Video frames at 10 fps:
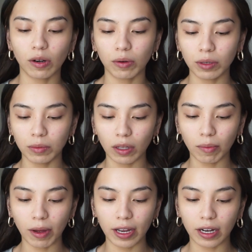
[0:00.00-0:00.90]
go in with
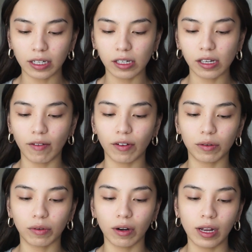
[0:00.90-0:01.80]
my Honey
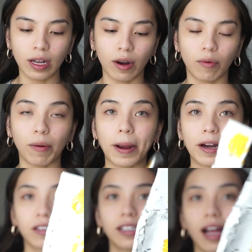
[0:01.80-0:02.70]
Savior
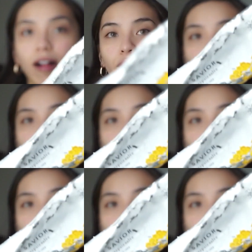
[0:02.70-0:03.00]
Repair Salve